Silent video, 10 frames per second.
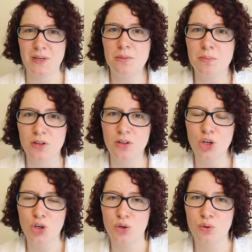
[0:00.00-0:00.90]
people
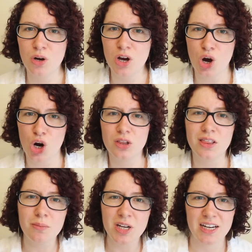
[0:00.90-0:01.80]
who are
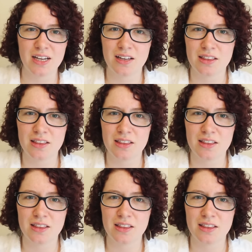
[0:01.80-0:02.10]
limiting